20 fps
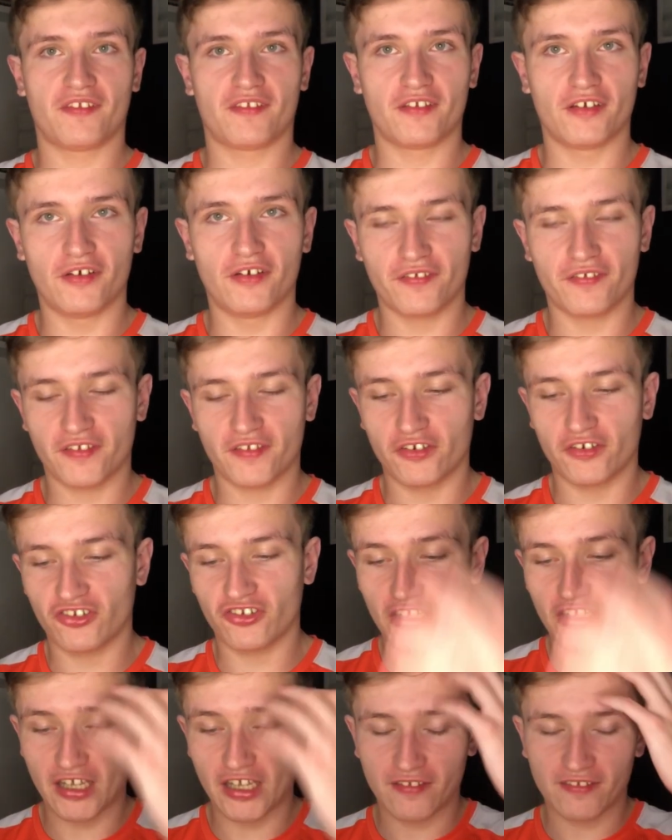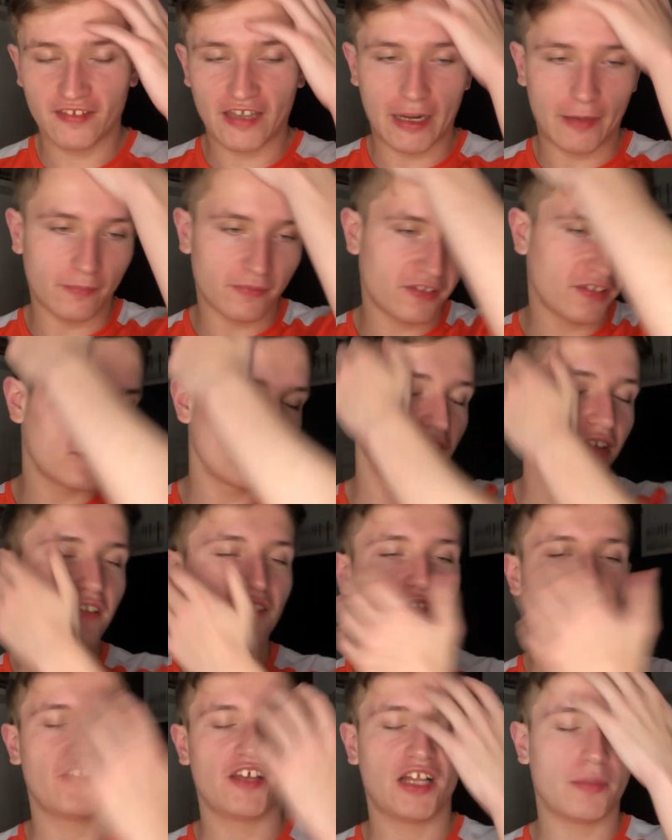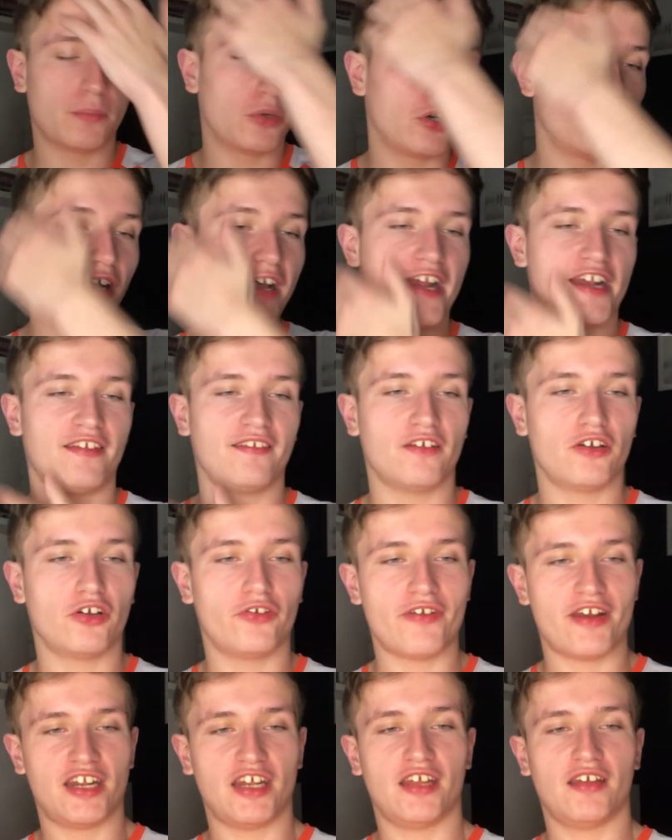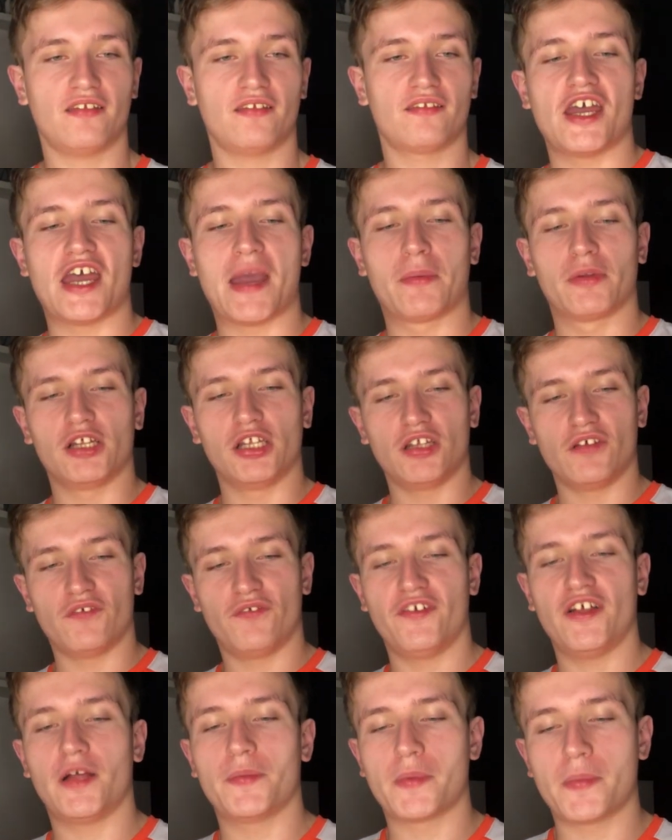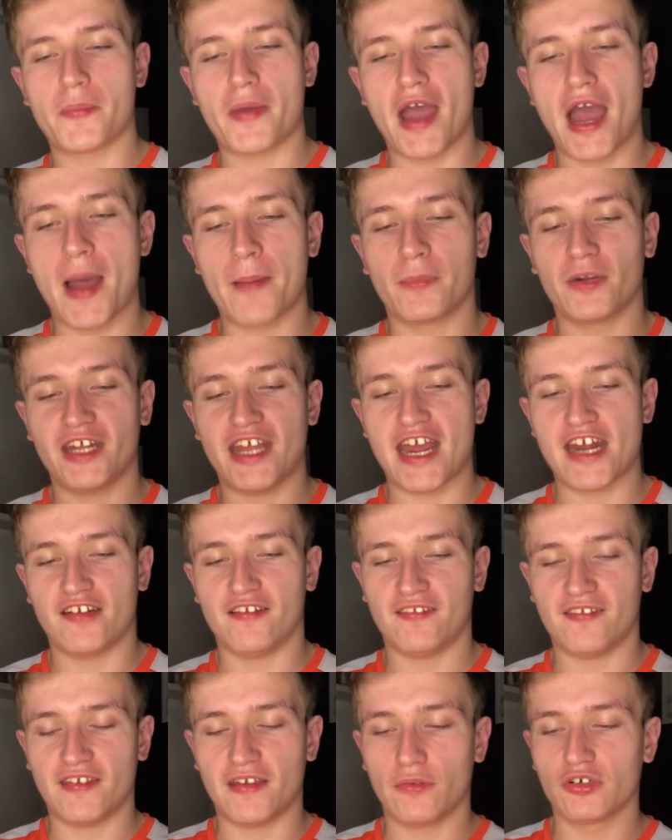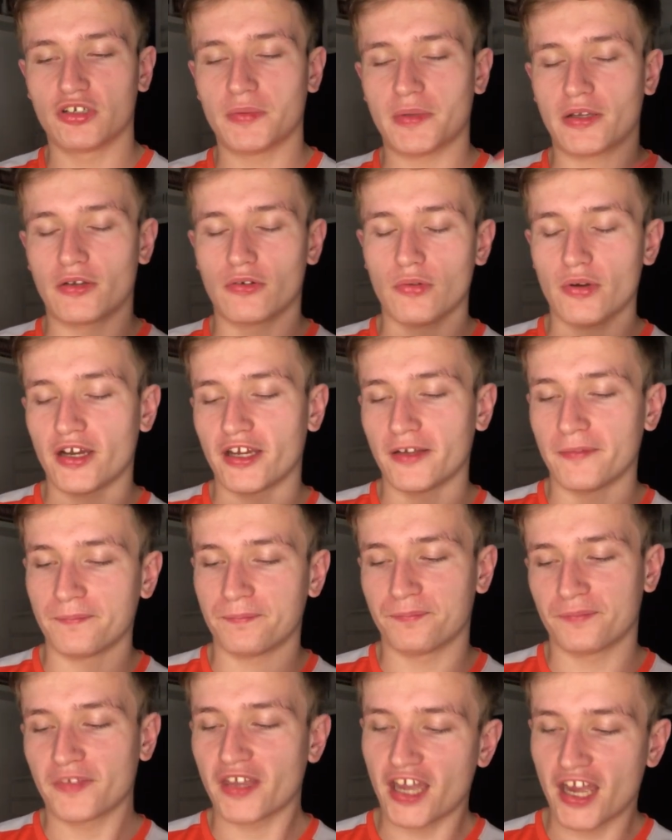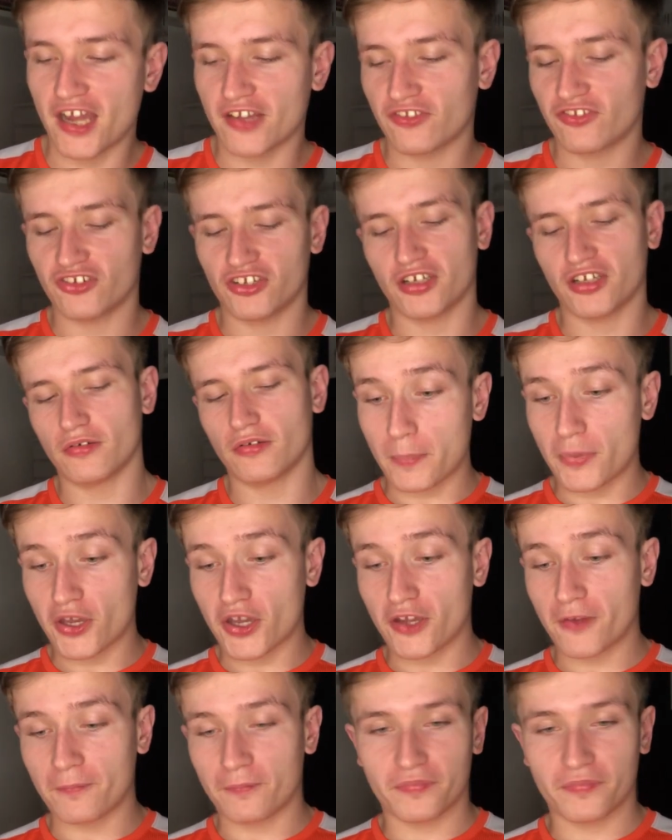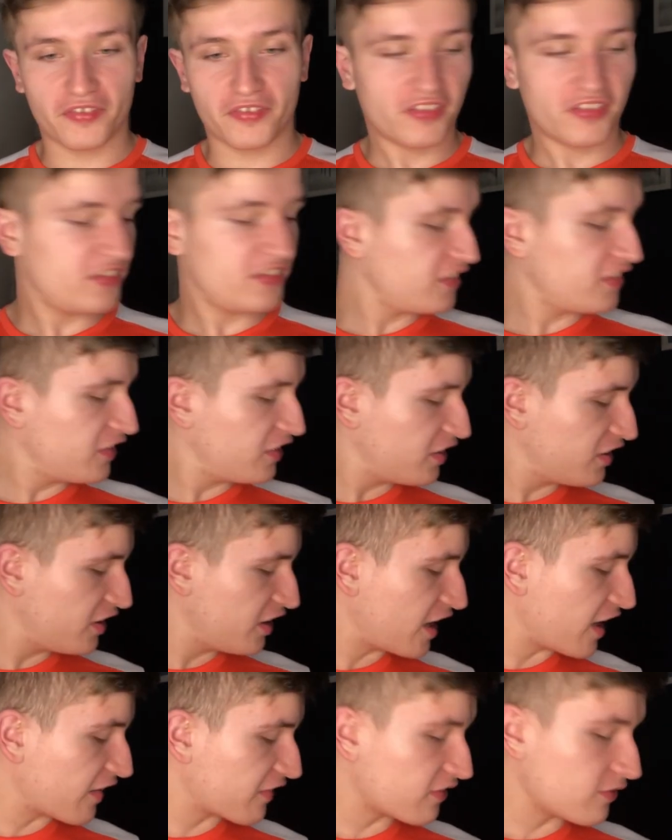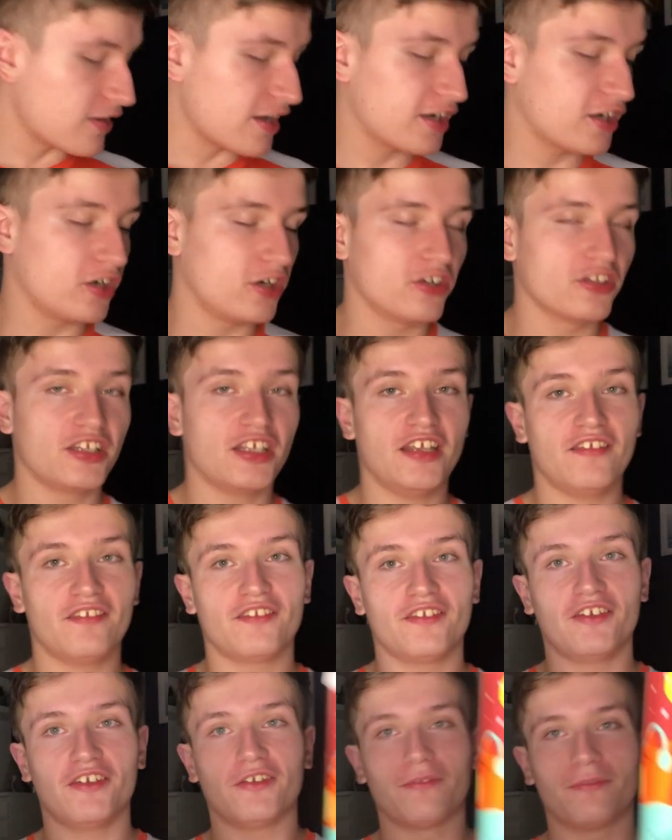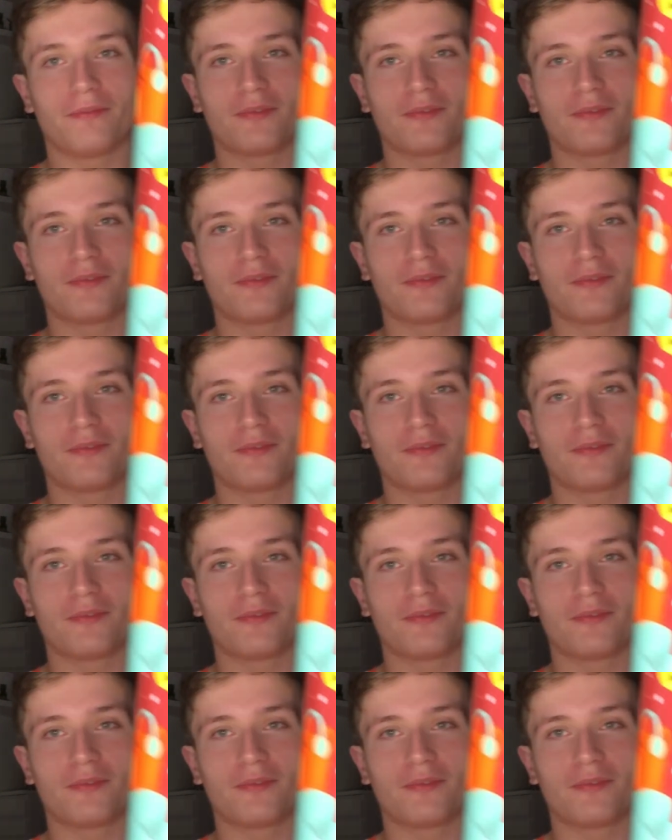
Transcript: stuff, so I just didn't get time to film or edit or edit. Um, well, not the filming part, but the editing would have been quite hard to do, but yeah, so I got these two